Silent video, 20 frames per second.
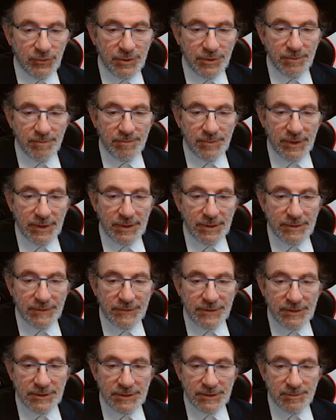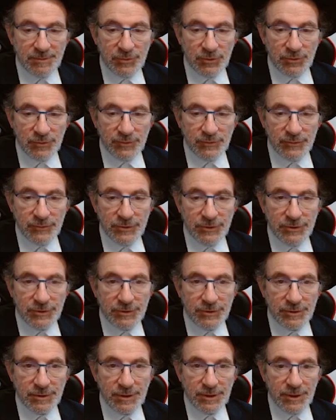make these moves,
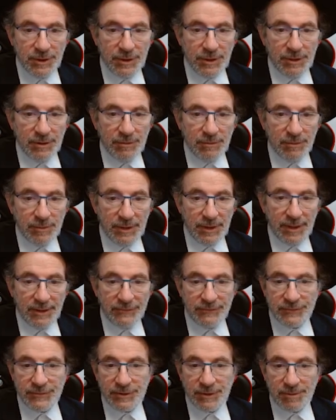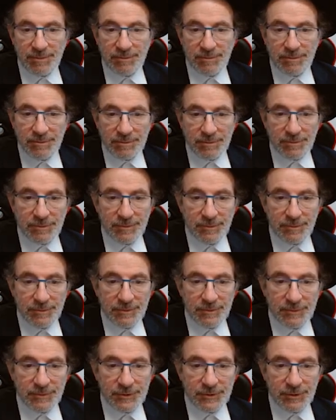we'll have some
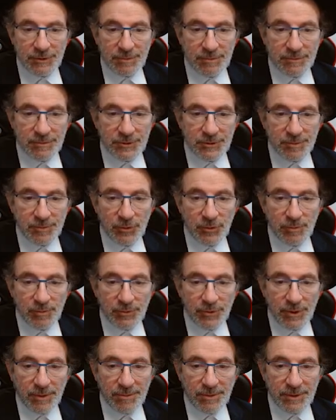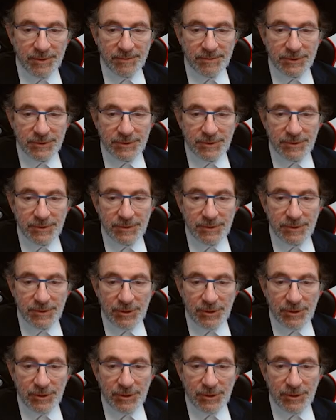small problems.